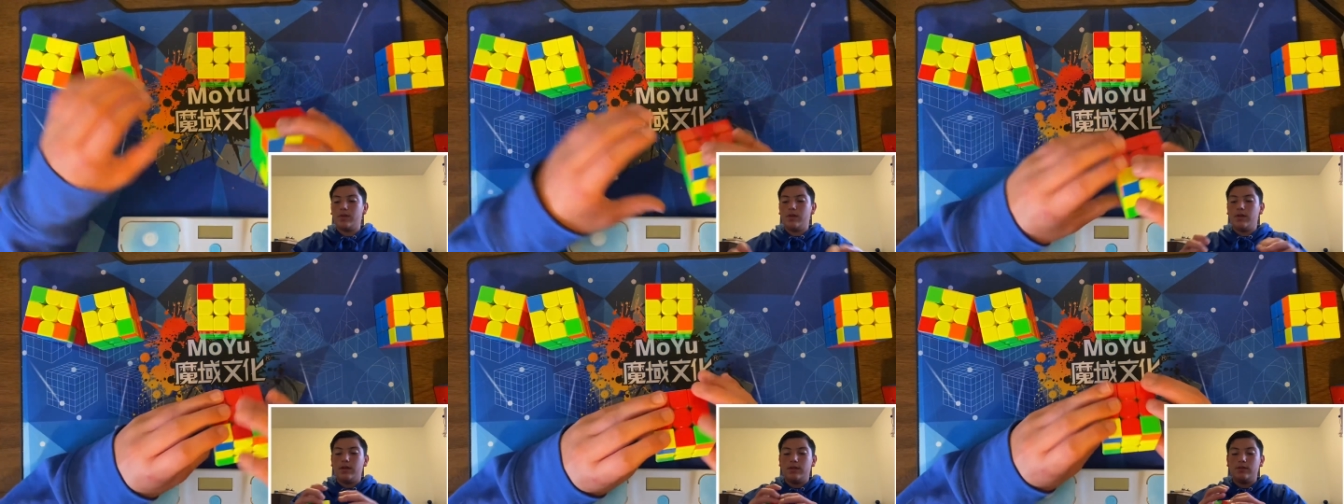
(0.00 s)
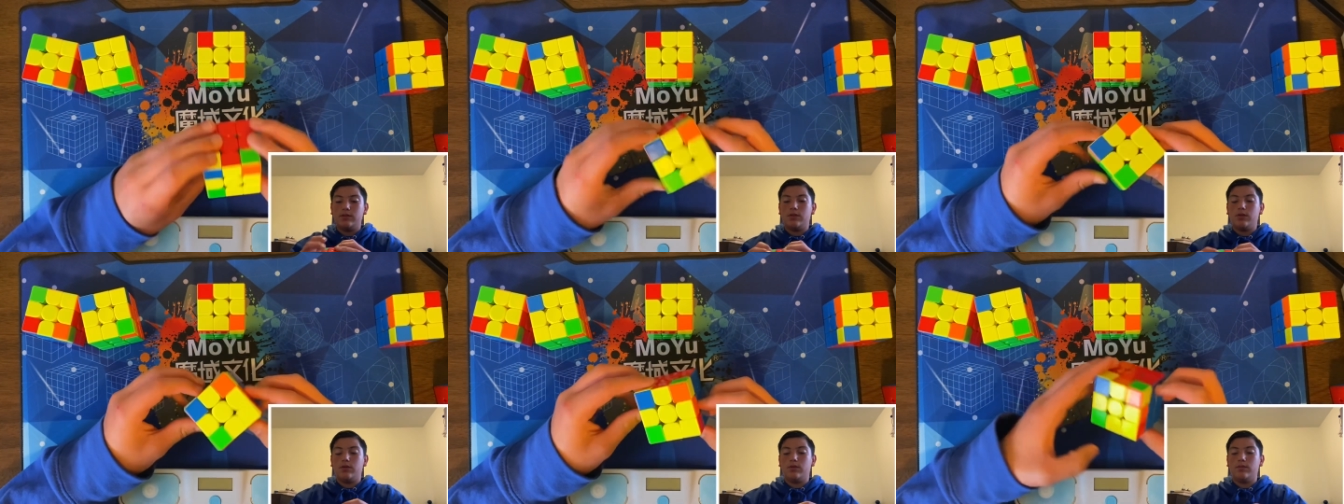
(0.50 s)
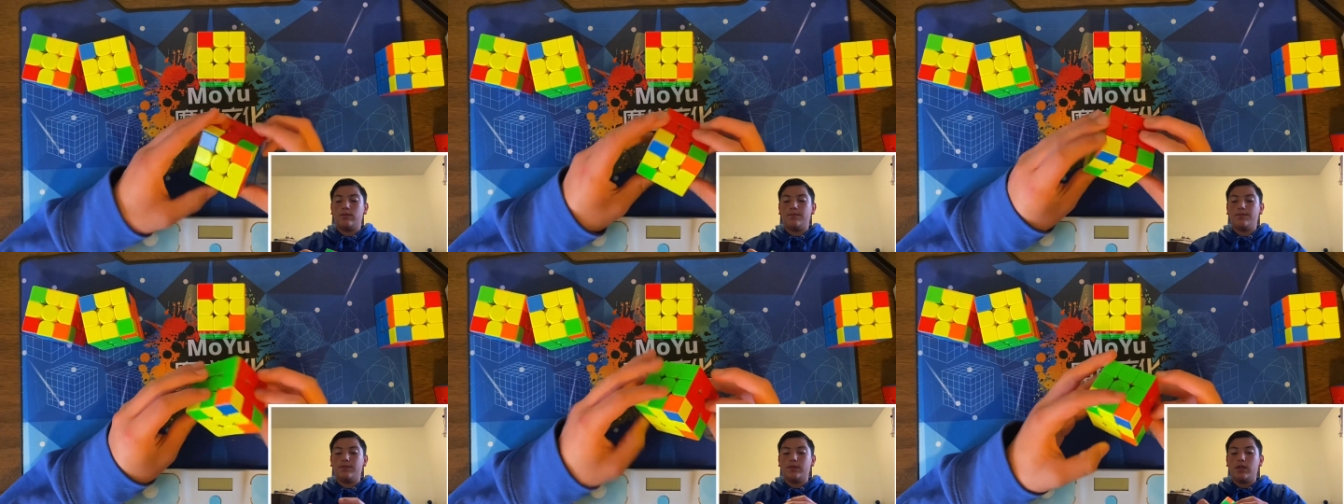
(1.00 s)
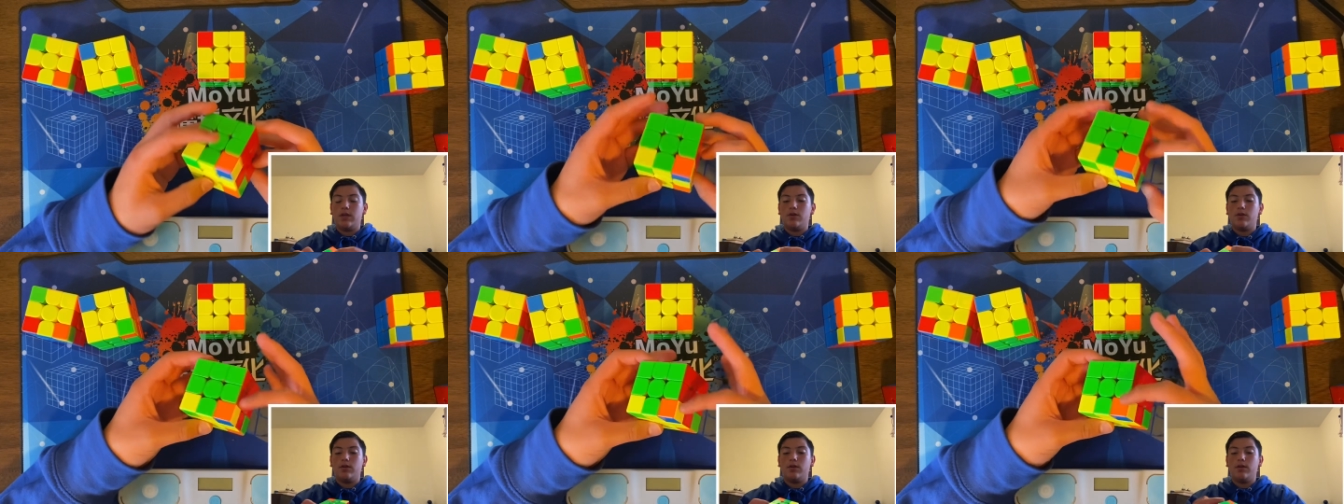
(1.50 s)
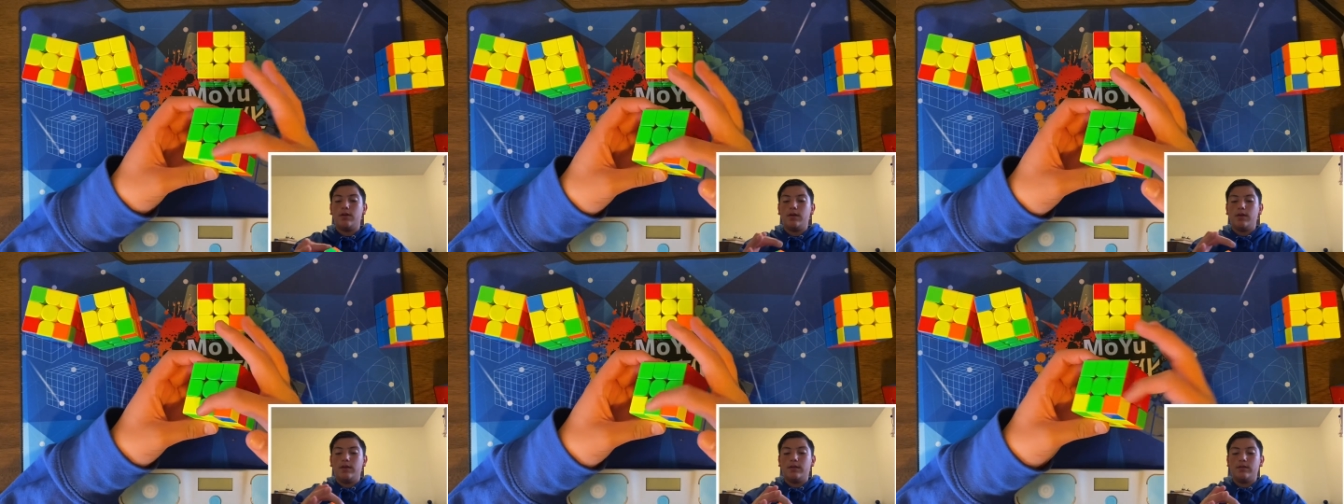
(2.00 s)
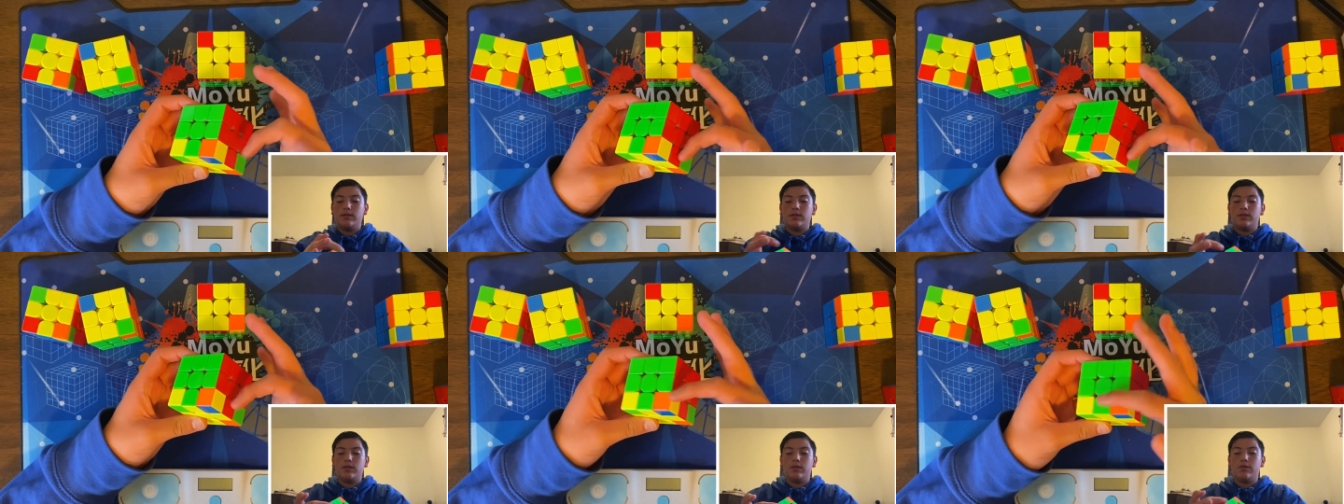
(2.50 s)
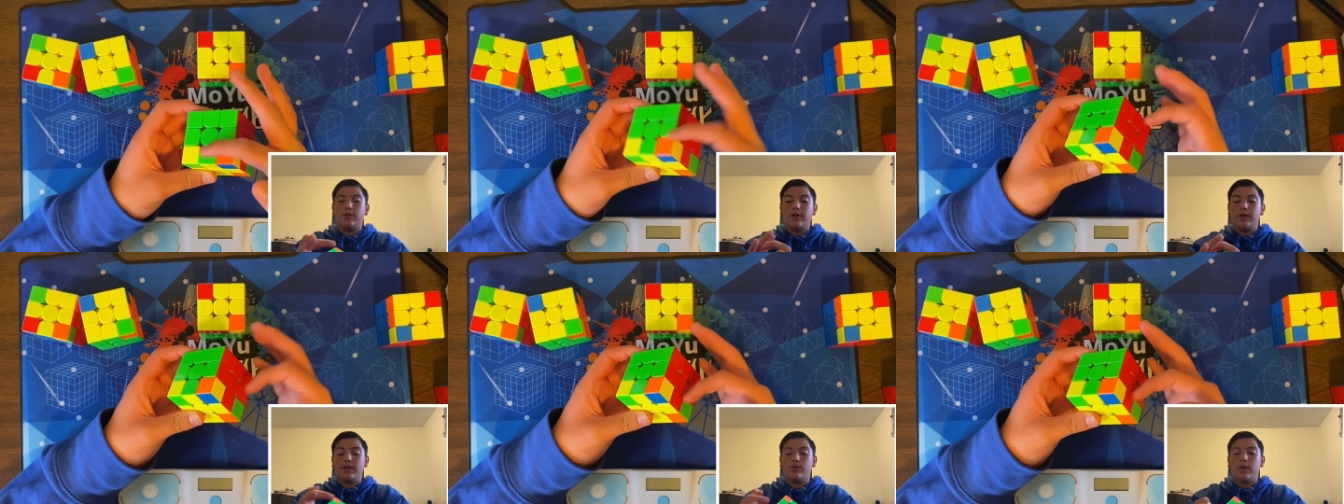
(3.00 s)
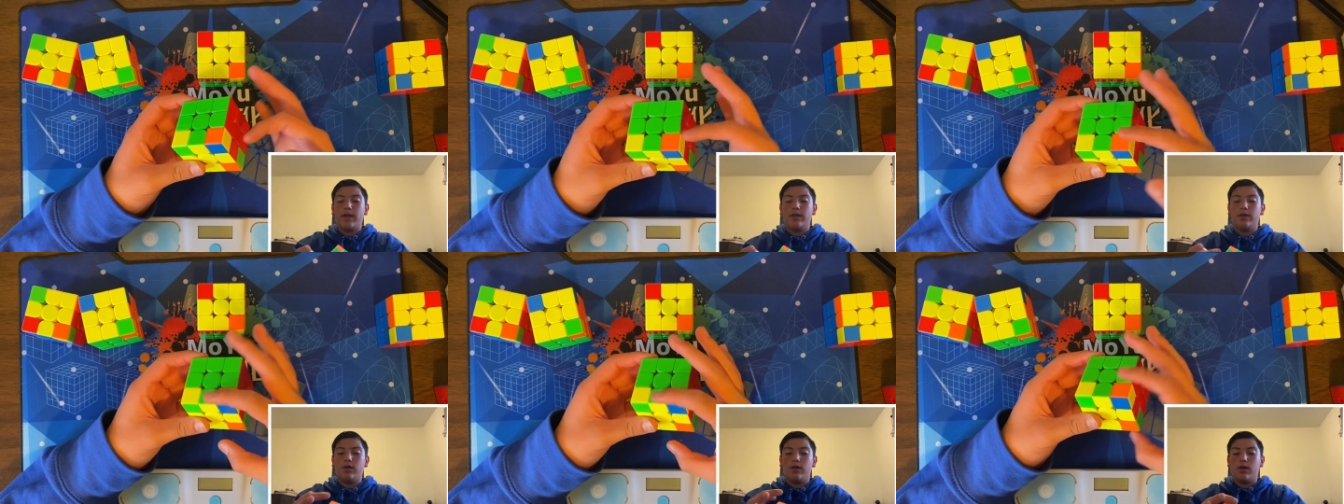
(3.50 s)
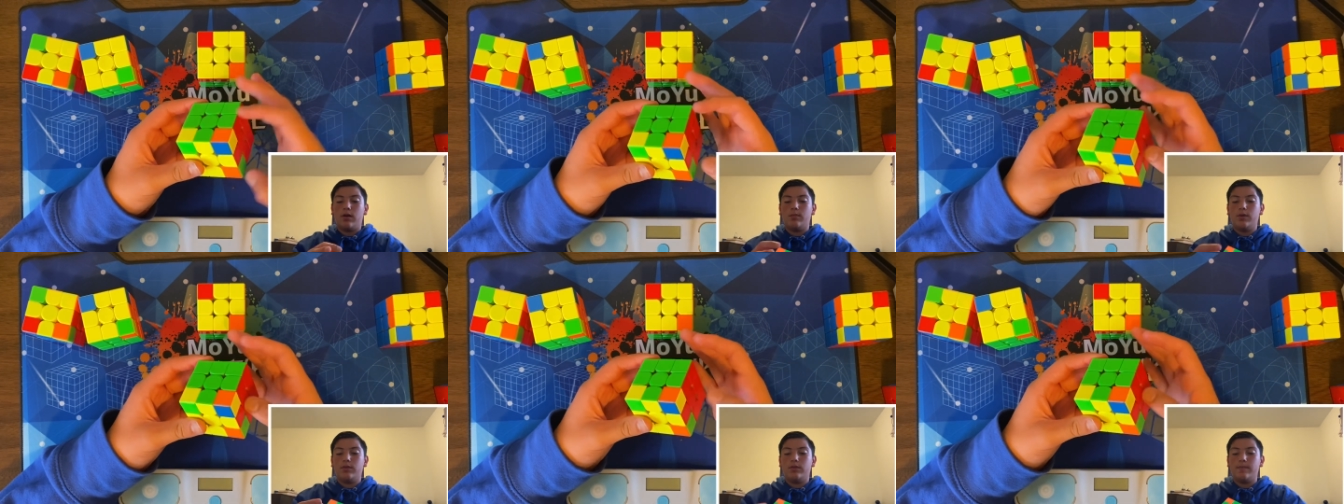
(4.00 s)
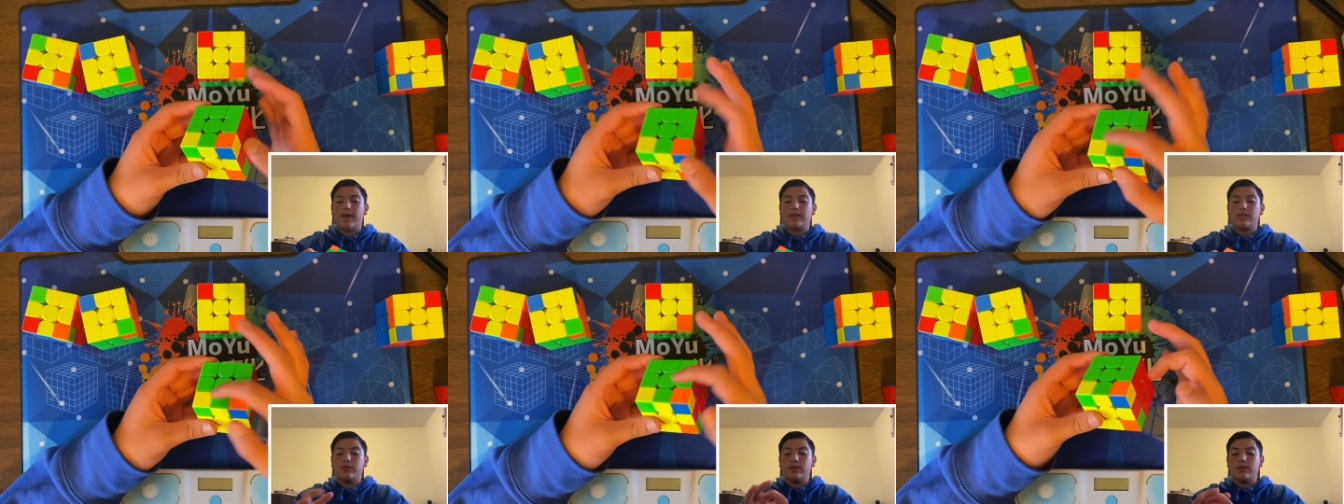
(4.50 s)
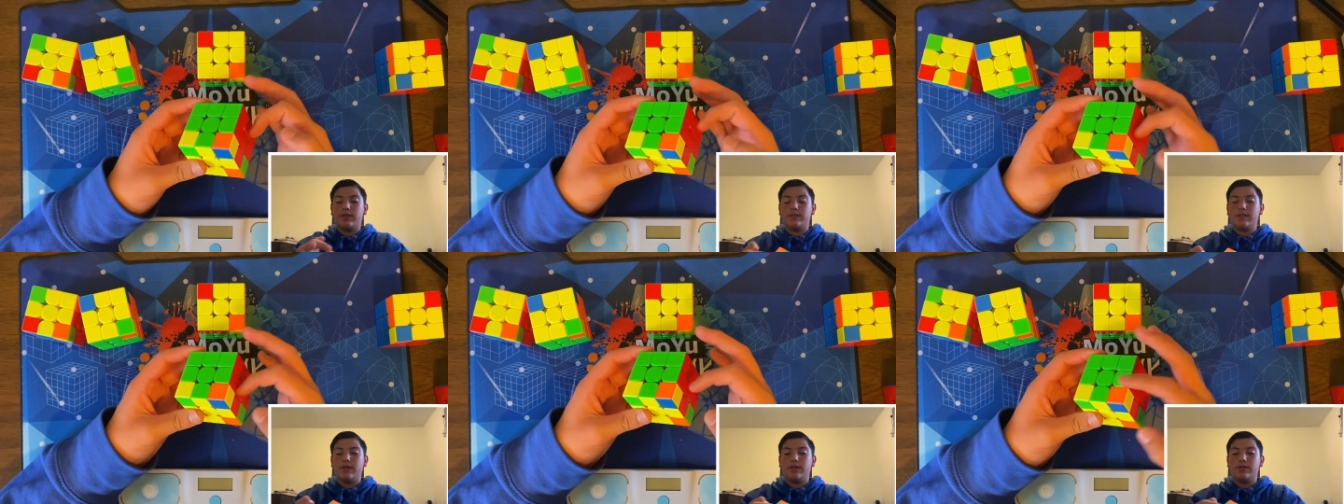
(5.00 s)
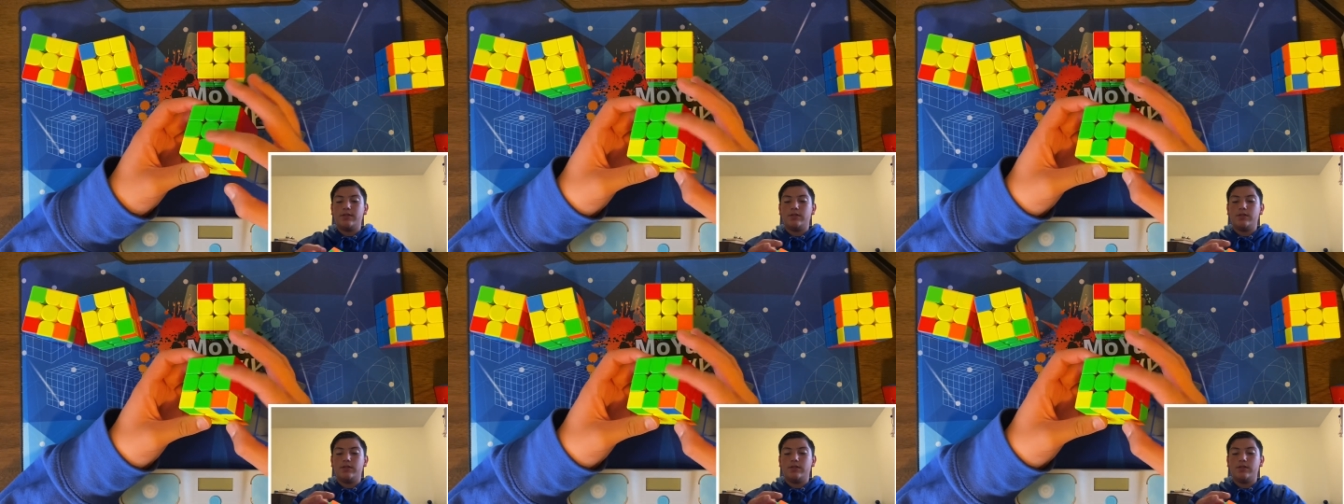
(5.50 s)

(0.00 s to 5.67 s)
And so here the green and red are both matching with their centers,